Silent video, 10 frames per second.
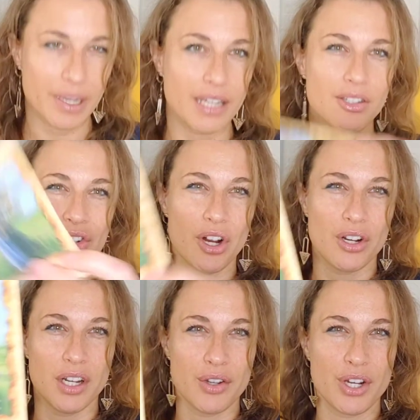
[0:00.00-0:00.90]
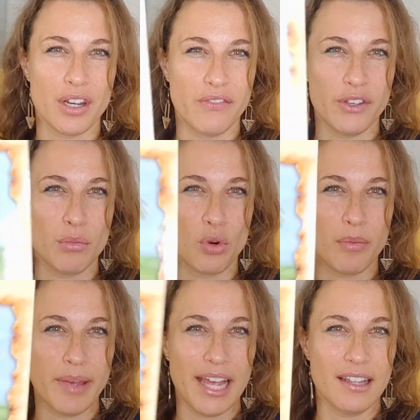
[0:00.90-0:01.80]
Base chakra, you're gonna feel
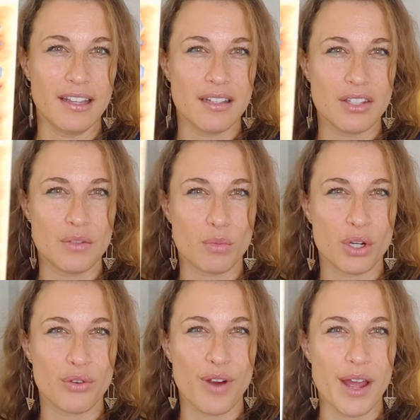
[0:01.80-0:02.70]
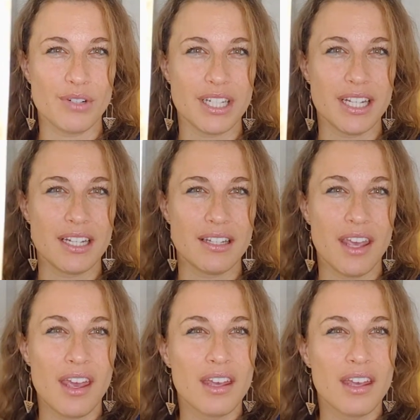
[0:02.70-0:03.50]
more balanced, more grounded.